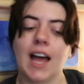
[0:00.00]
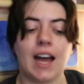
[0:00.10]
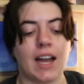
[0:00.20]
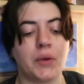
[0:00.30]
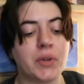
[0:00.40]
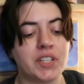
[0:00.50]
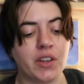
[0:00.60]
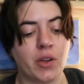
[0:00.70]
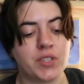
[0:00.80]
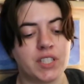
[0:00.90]
I went to
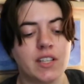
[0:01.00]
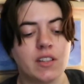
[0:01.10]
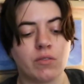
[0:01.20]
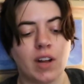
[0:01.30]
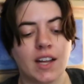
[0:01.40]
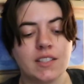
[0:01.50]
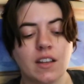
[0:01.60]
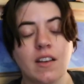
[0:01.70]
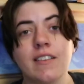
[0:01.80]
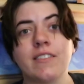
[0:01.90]
go see The Rise
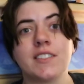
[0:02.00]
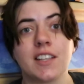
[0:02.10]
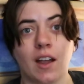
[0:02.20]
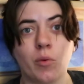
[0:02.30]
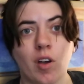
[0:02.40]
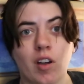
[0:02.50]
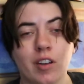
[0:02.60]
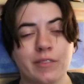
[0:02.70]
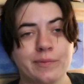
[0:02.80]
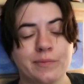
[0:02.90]
of
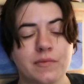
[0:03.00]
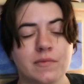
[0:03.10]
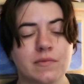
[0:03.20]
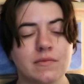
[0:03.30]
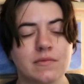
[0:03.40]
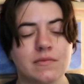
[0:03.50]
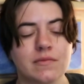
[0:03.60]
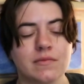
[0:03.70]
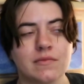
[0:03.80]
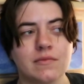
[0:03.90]
Skywalker.
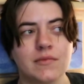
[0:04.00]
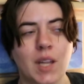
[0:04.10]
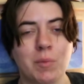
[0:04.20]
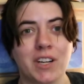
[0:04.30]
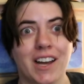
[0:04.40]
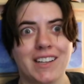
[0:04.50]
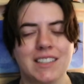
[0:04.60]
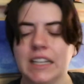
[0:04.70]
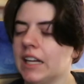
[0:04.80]
Number nine.